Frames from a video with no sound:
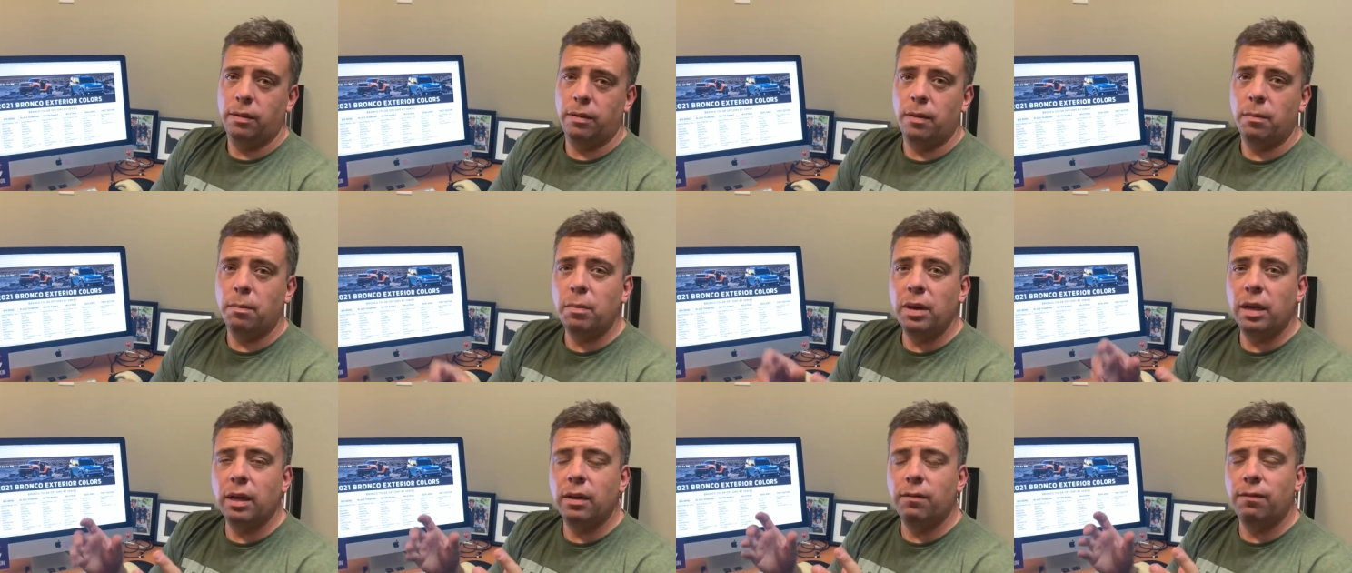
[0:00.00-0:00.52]
the
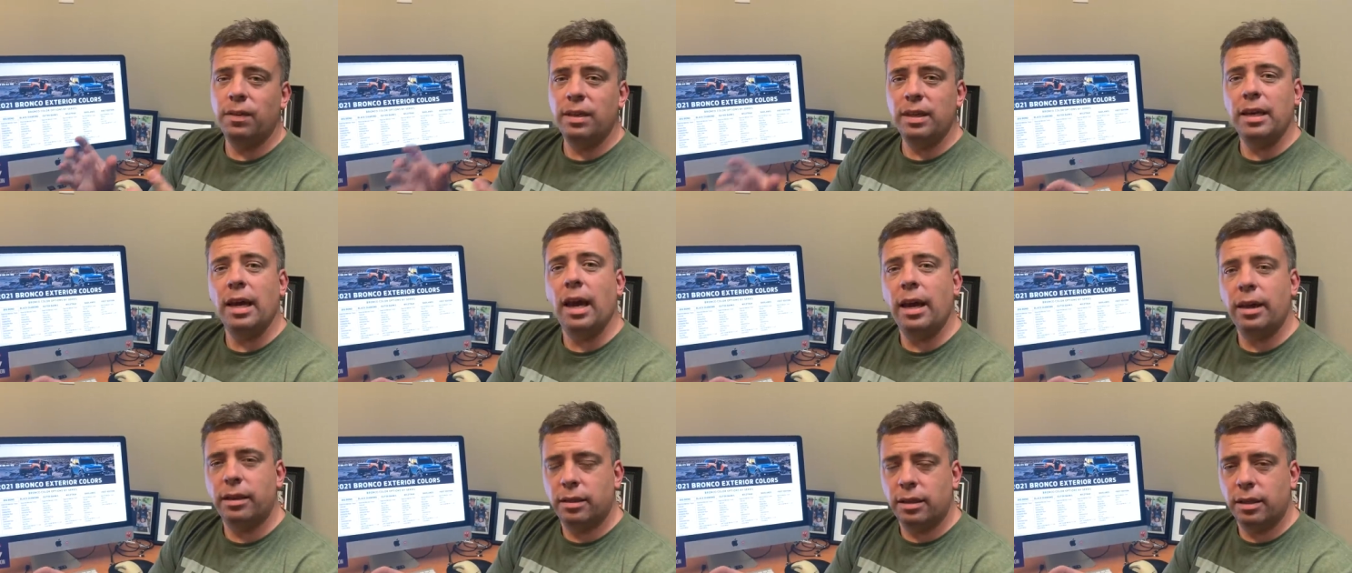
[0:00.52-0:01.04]
big
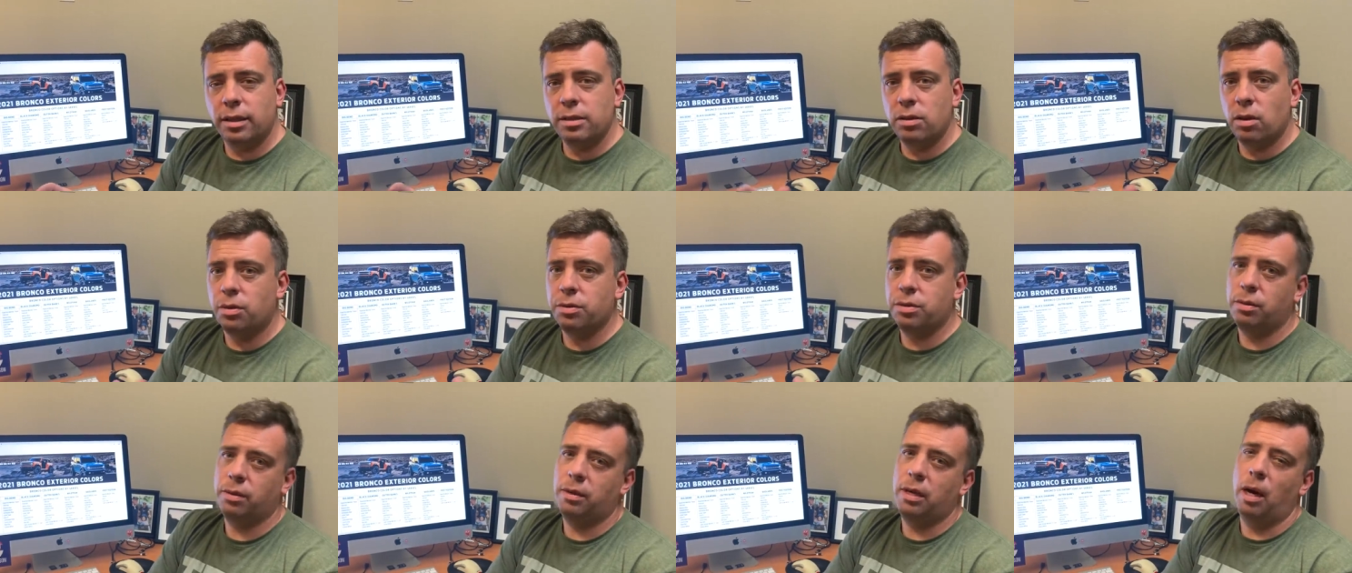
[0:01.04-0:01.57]
V8, is
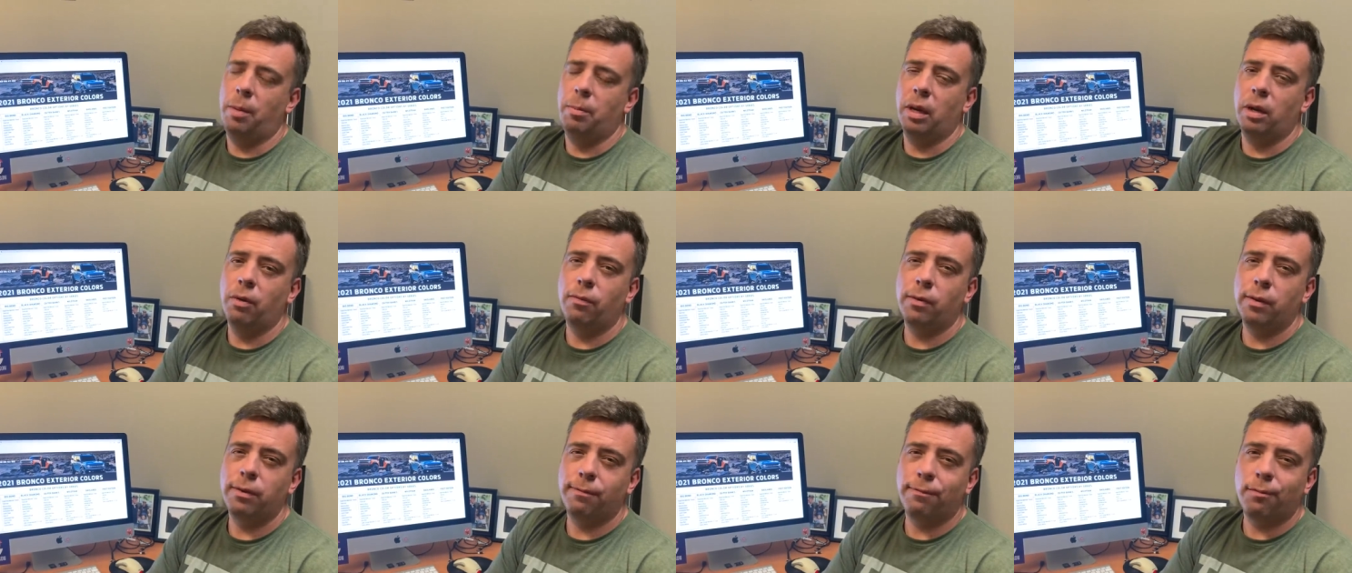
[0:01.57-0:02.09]
also
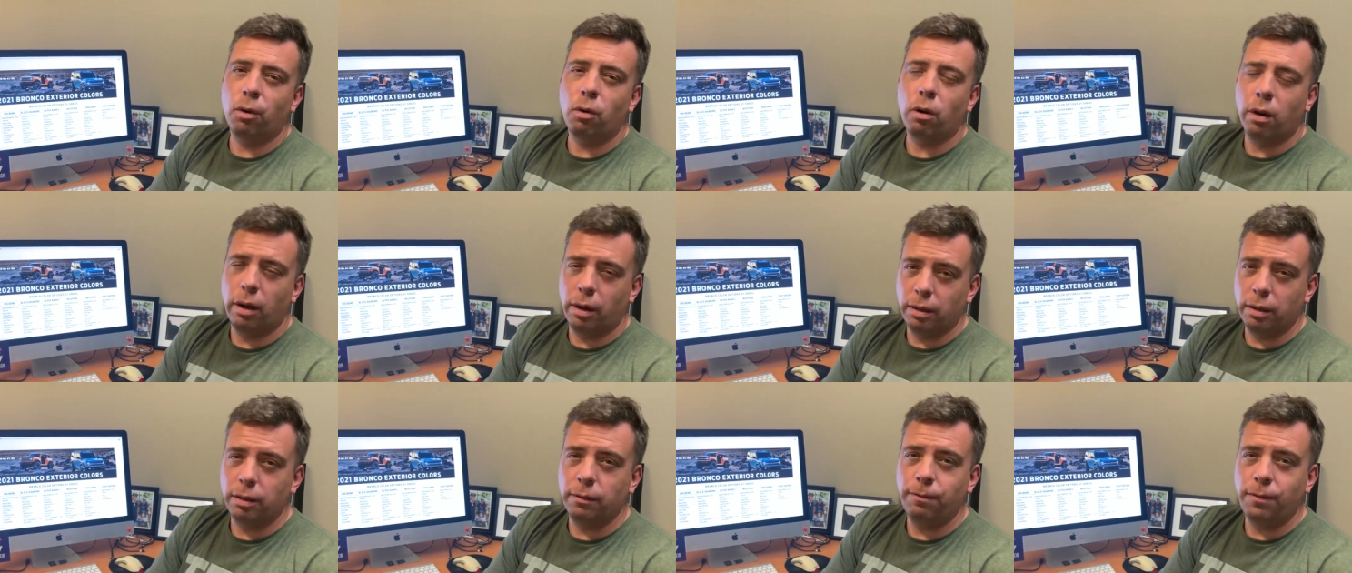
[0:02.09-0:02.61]
coming with
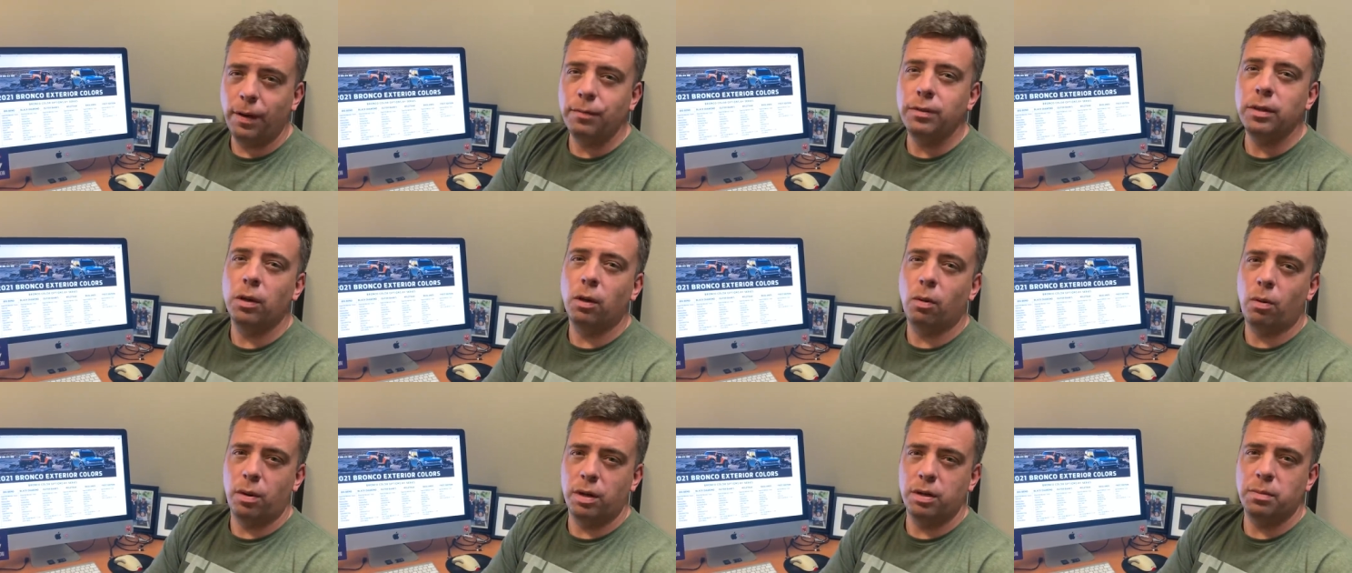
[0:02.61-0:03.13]
450
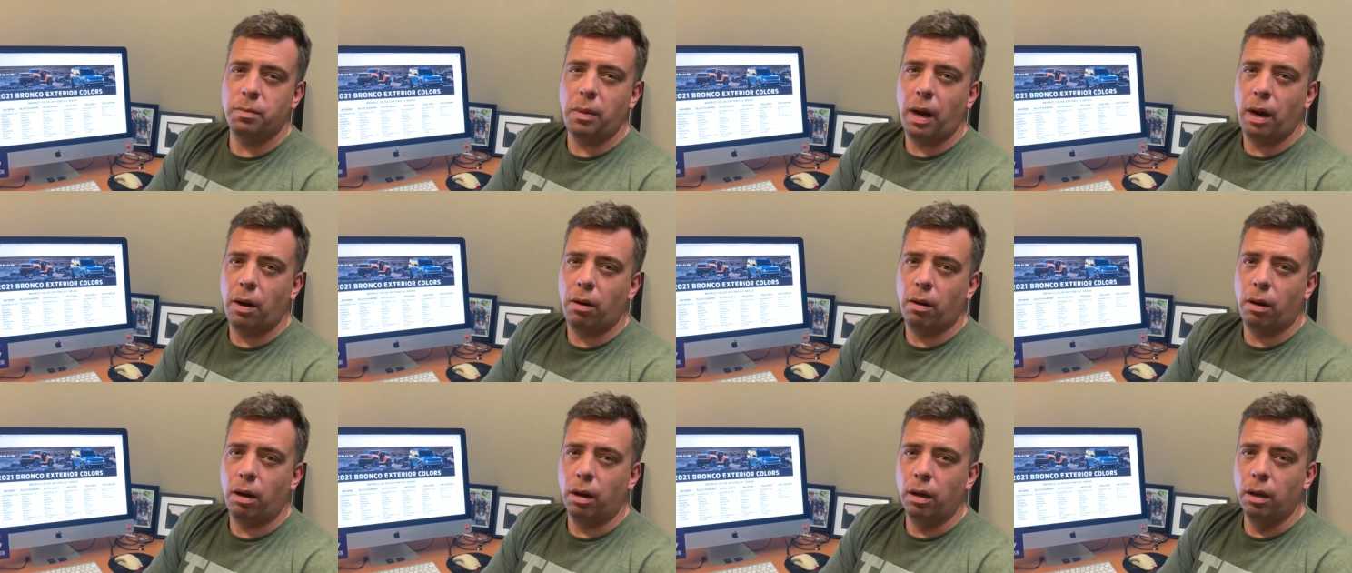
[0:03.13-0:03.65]

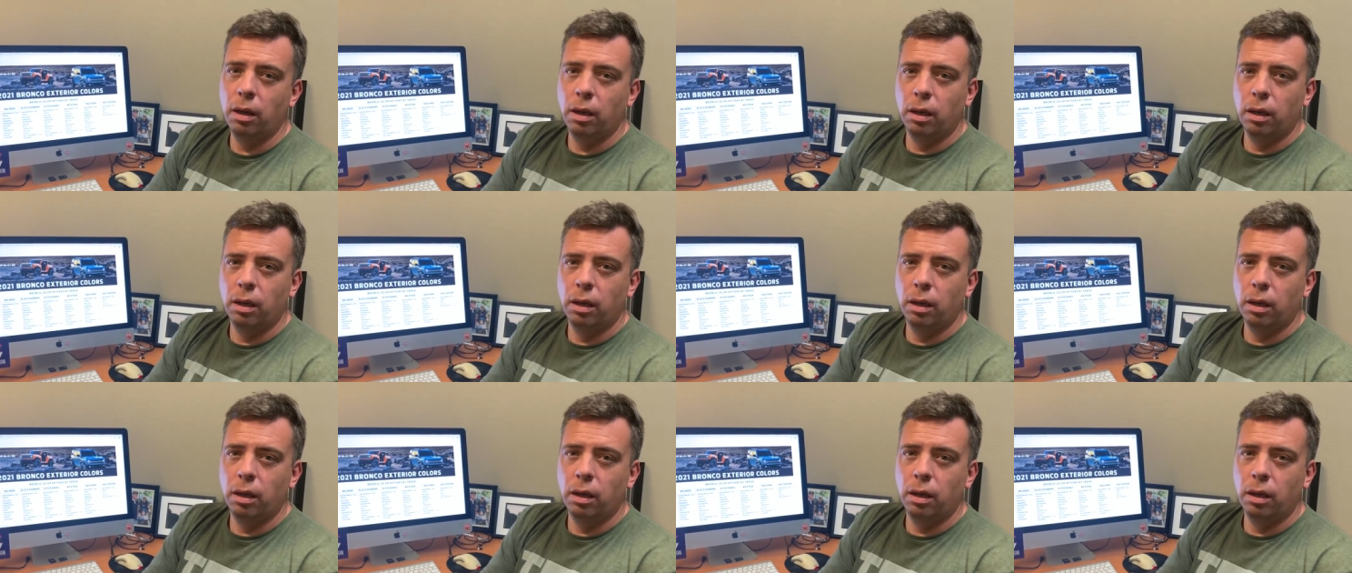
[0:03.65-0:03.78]
horsepower.